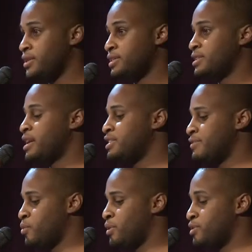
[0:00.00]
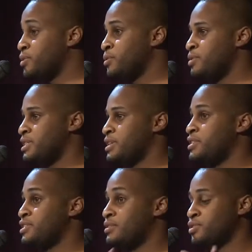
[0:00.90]
I think design's everywhere too.
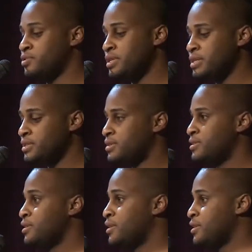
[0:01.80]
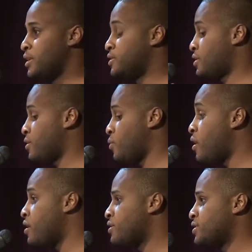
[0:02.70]
Design's on the streets, it's on our
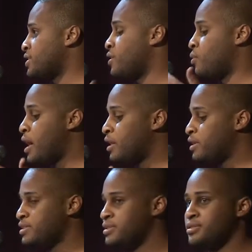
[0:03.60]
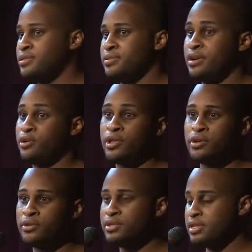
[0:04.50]
walls, in our wallets, our
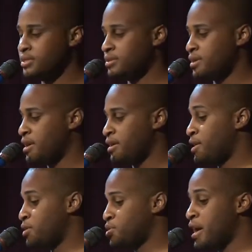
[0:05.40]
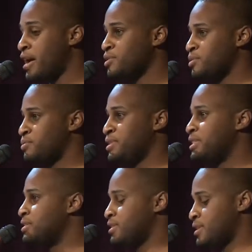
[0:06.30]
clothes, uh, in our trash. We
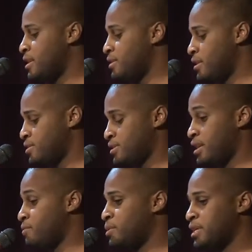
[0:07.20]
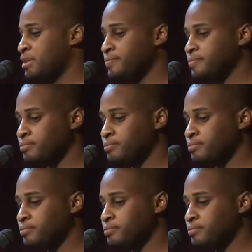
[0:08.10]
see design just everywhere.